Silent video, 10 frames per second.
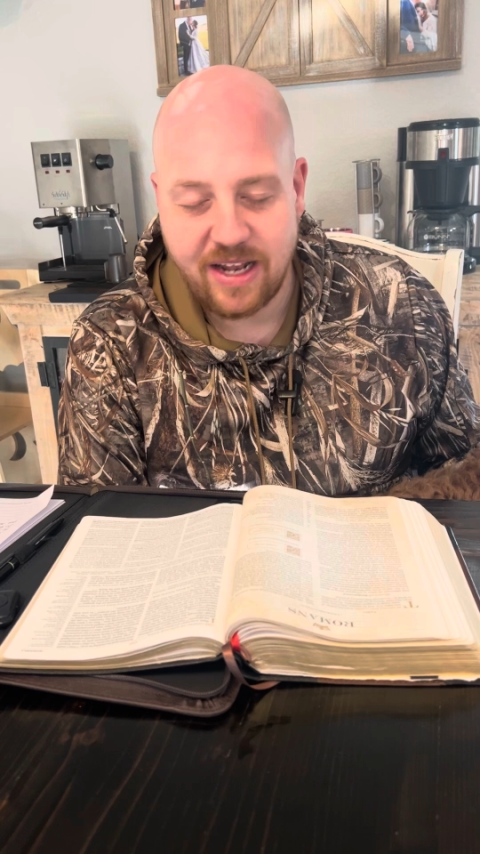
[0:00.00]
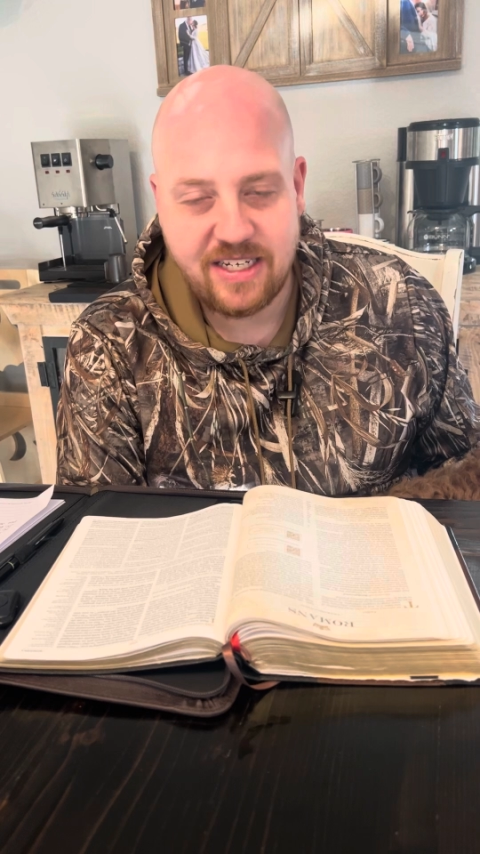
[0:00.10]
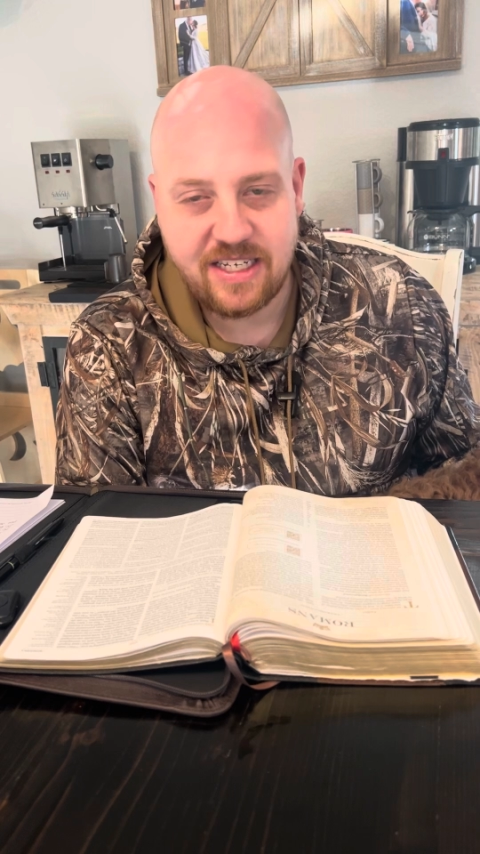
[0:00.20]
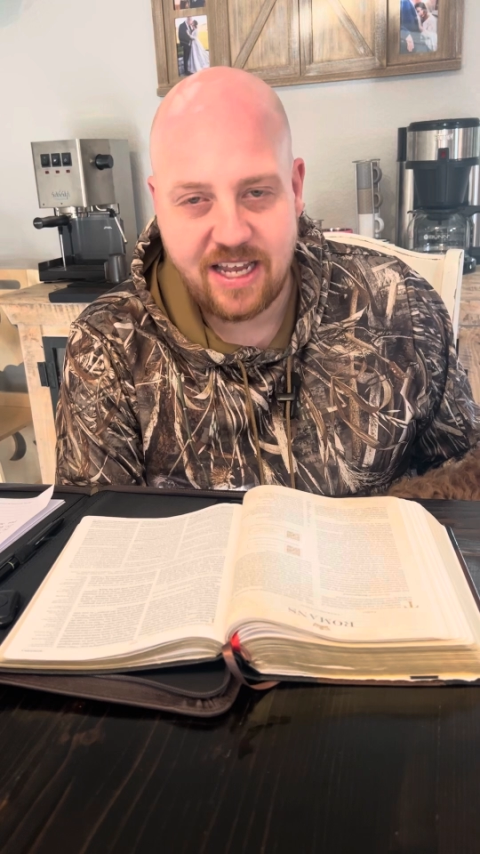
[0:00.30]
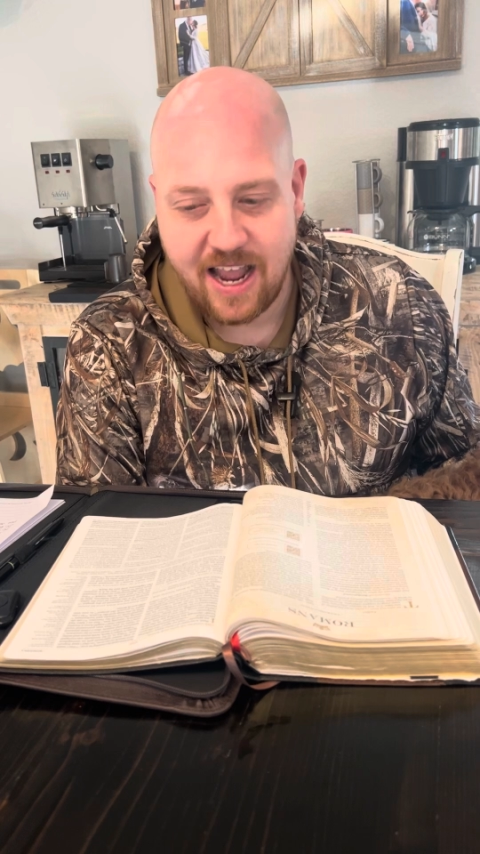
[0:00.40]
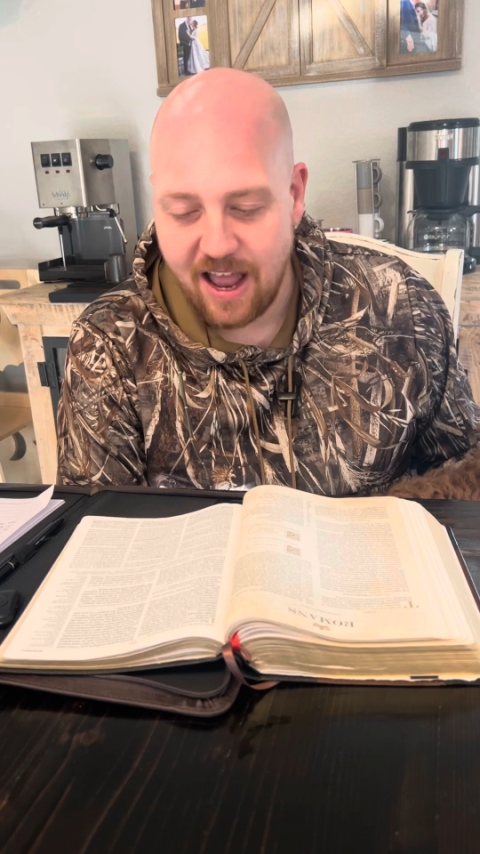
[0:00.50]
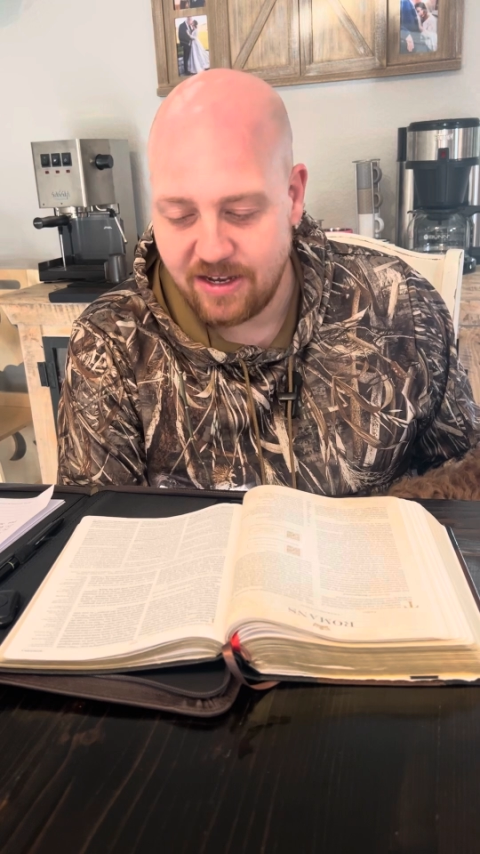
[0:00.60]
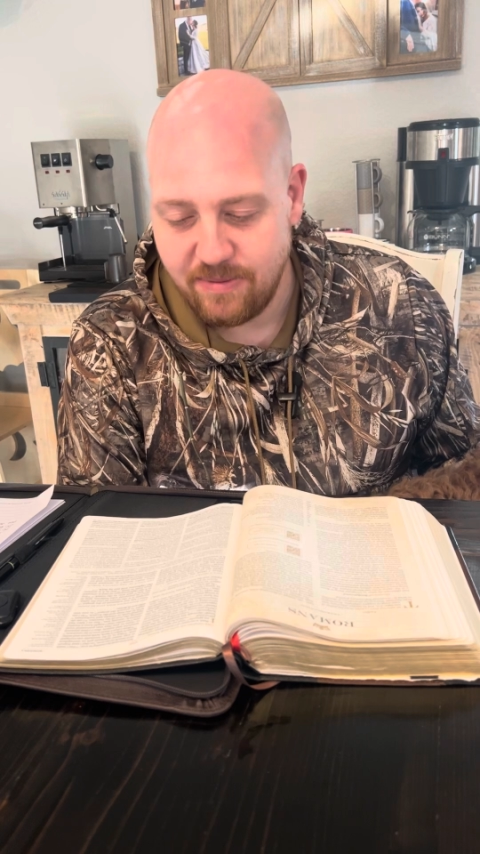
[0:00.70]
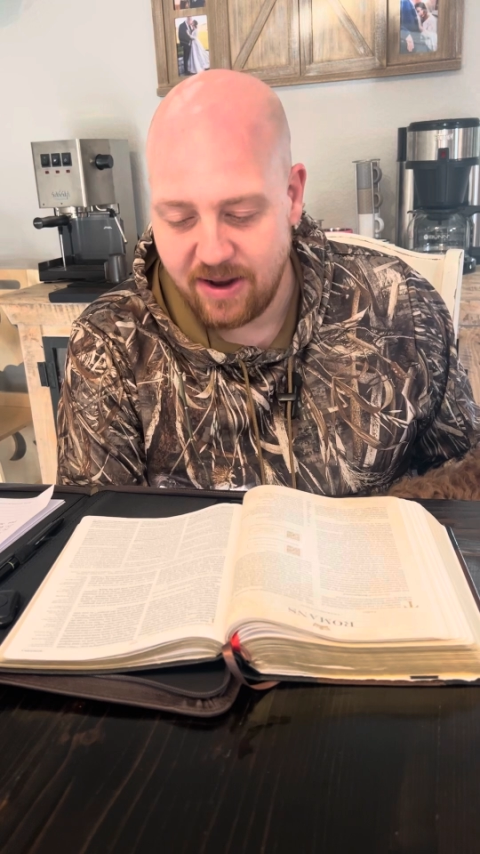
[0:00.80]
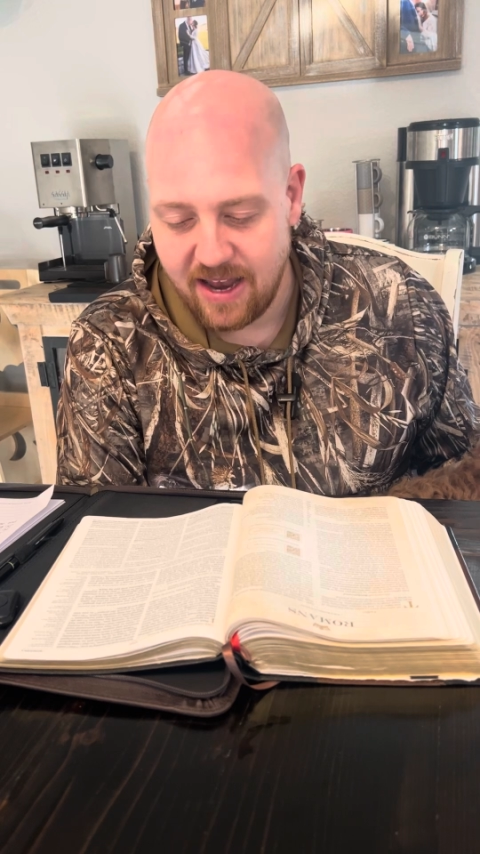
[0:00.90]
that just stuck
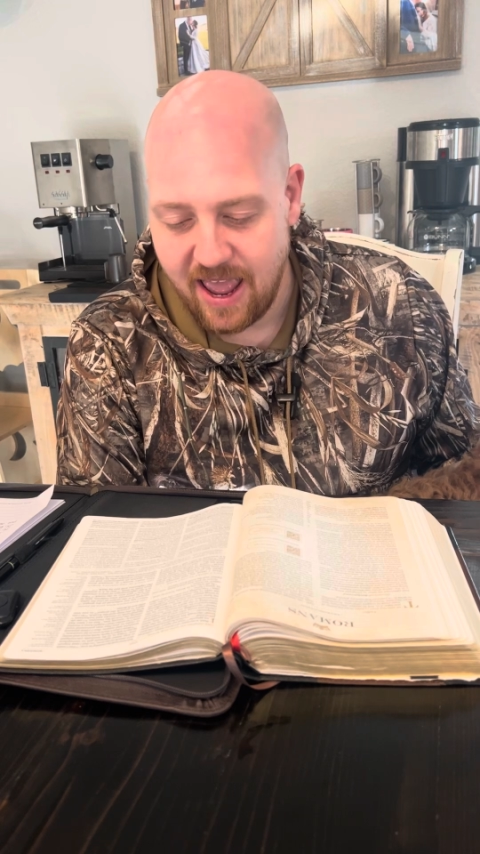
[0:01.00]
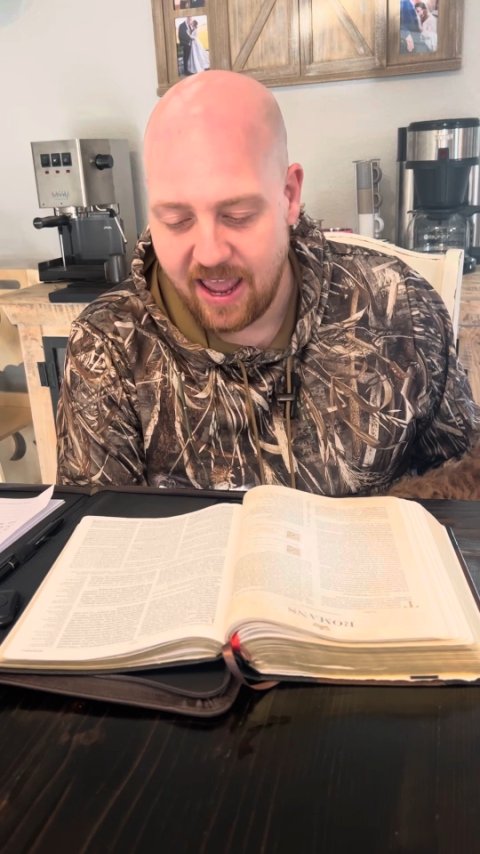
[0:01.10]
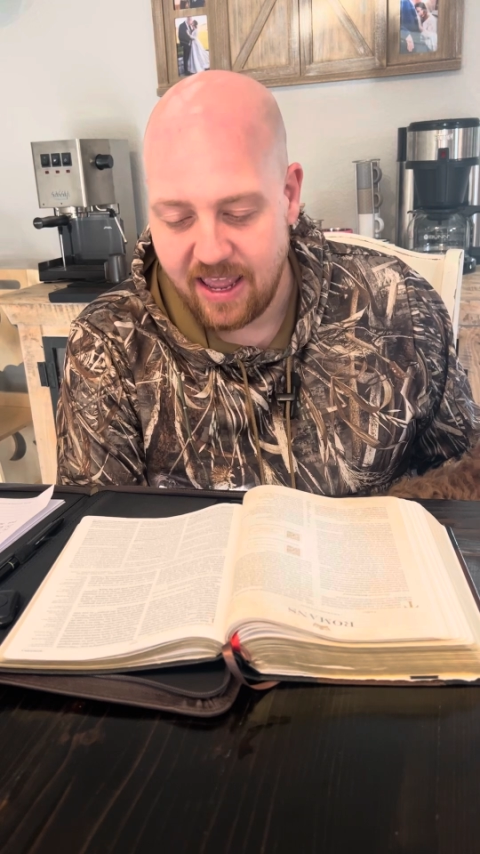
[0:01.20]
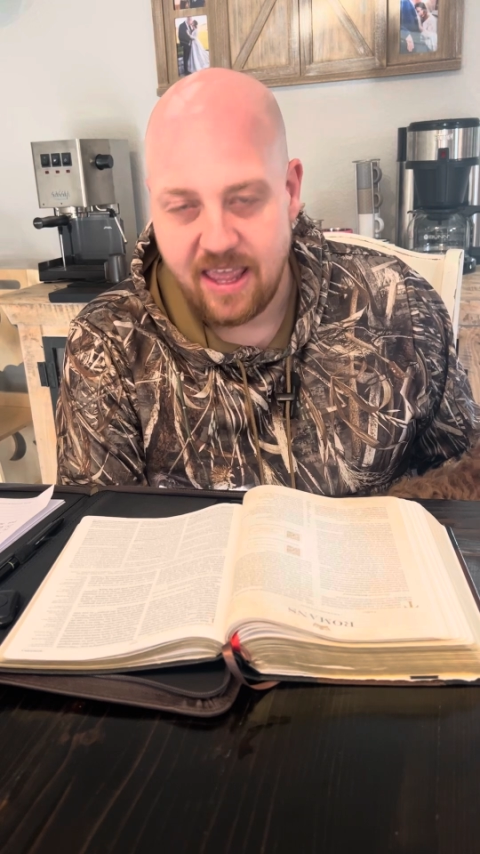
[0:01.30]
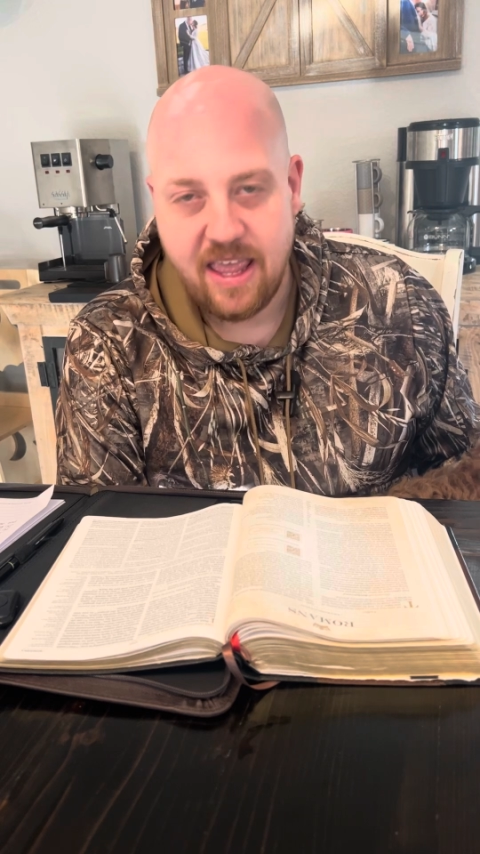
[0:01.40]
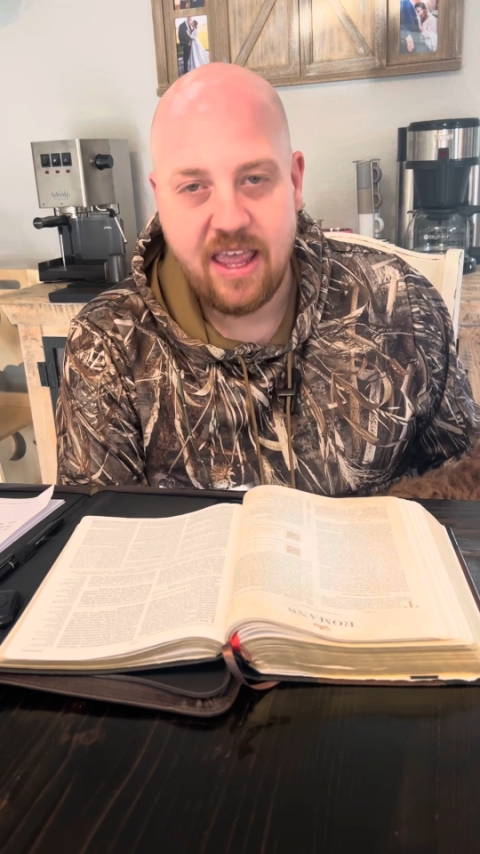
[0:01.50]
out to me today,